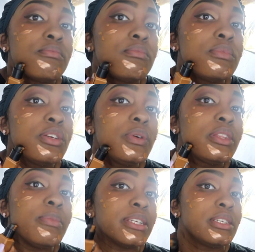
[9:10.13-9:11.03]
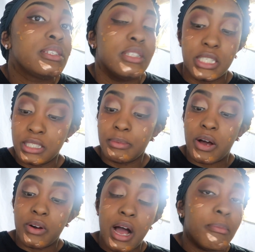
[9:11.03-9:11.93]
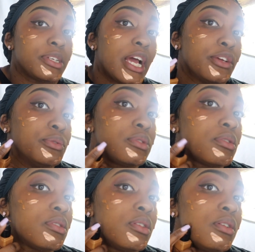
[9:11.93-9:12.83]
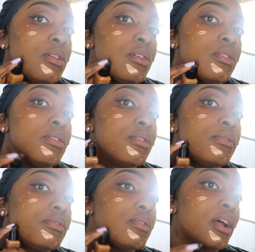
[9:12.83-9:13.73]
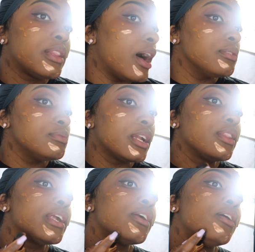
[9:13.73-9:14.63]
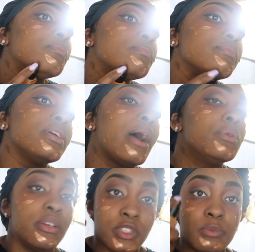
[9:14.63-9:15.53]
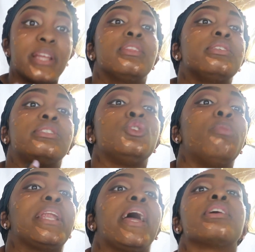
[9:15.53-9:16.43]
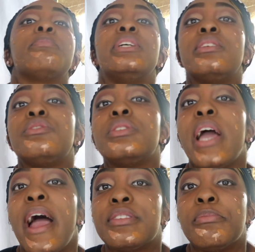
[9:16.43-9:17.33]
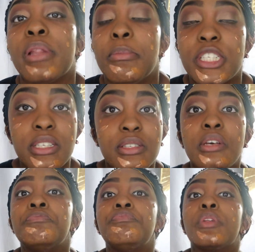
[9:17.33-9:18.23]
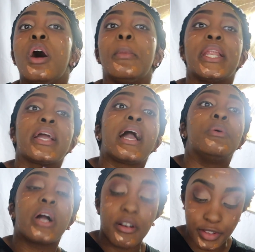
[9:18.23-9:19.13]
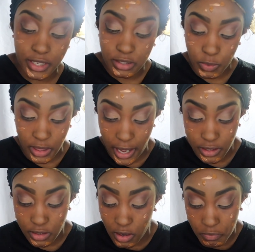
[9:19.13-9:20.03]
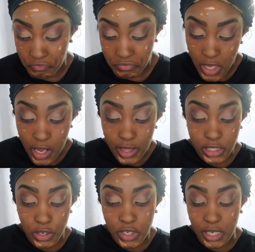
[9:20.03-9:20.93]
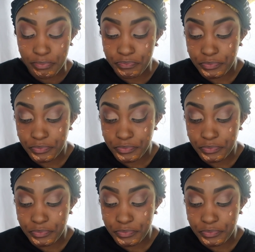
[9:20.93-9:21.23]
Well, you get the message. This is about how much I use. Not a lot at all. And I will even spread this to my neck, because as you see, I have some blemishes on my neck. I will cover this with that. So that's all you need.